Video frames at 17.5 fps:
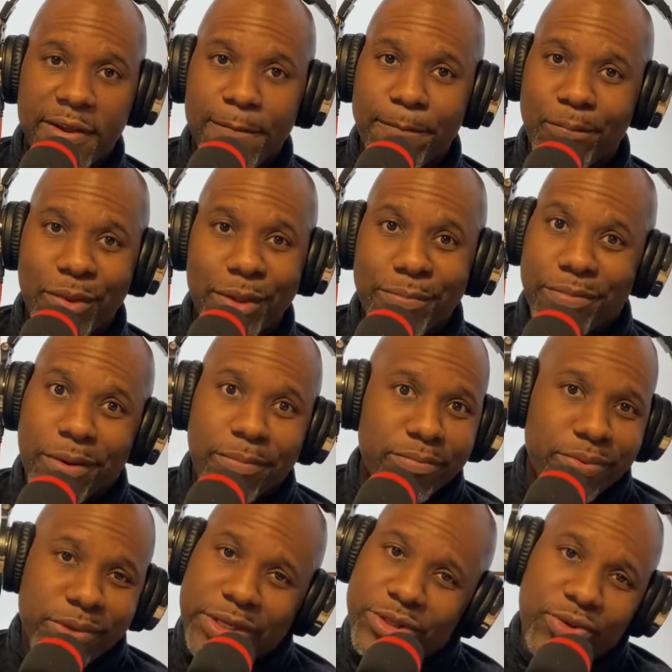I'm
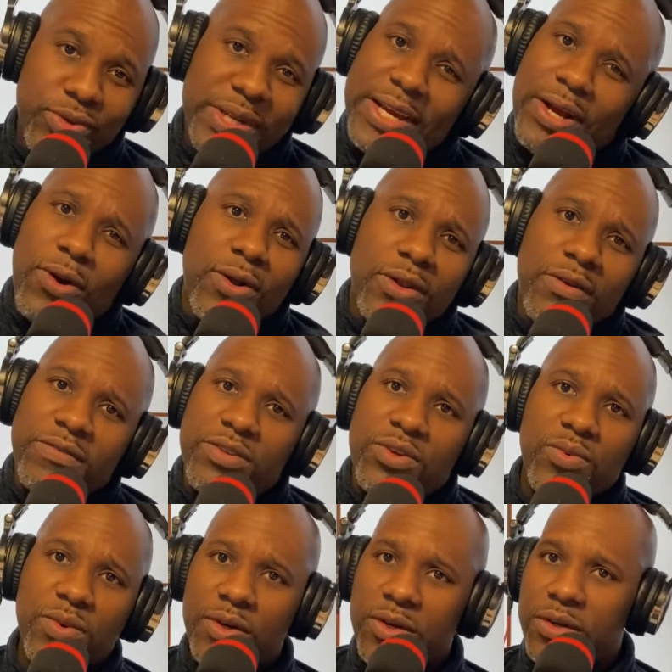pretty sure, like, all over the
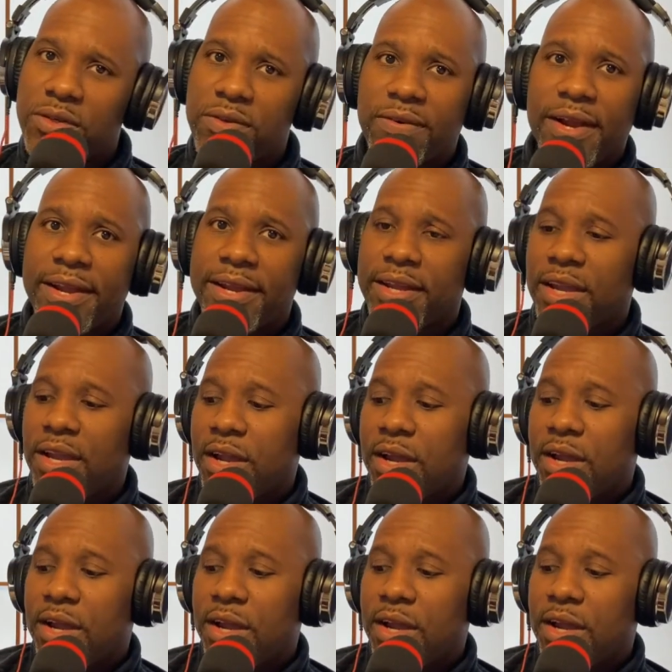world, right?